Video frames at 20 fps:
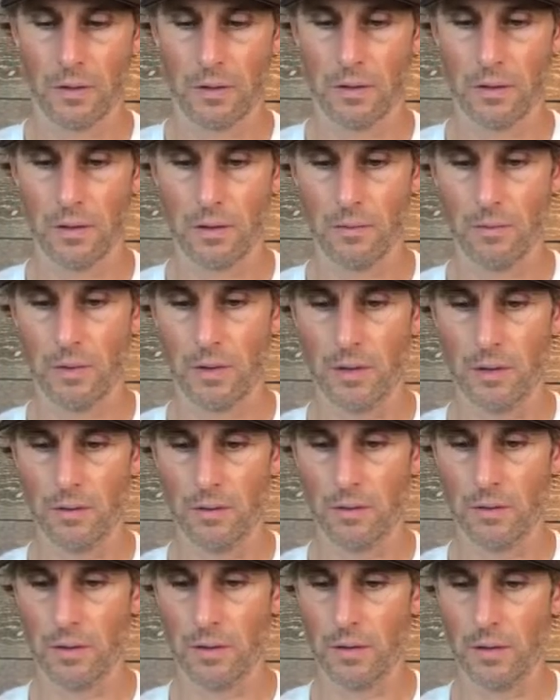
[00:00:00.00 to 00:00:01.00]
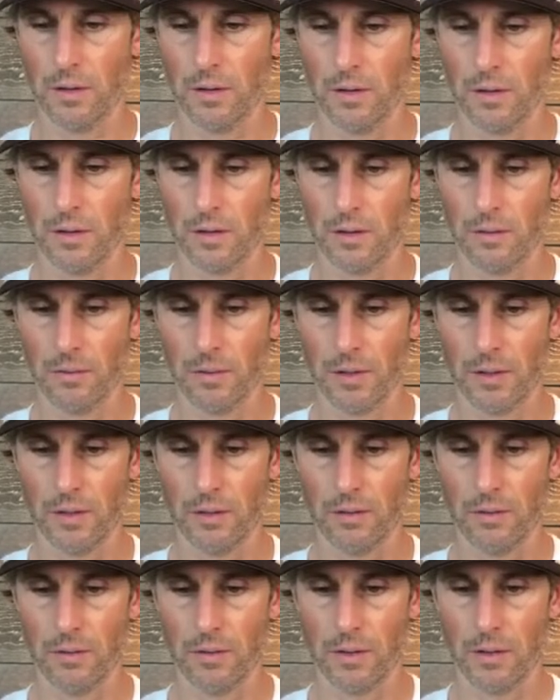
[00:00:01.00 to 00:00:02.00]
how we doing here? How we
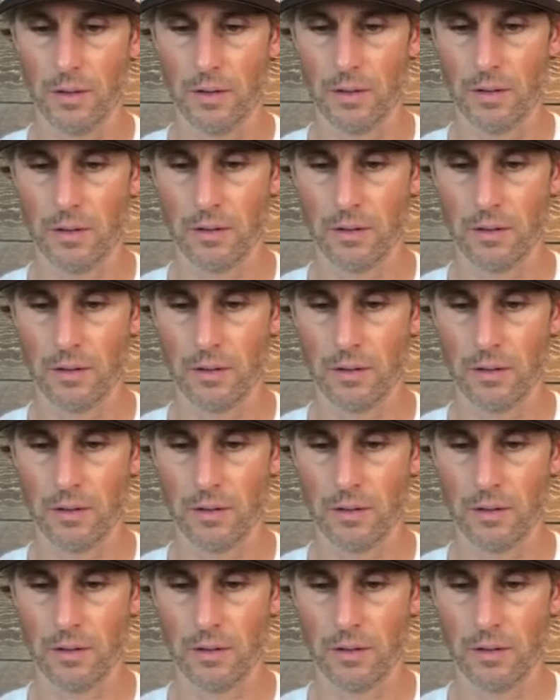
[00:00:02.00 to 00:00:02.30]
doing?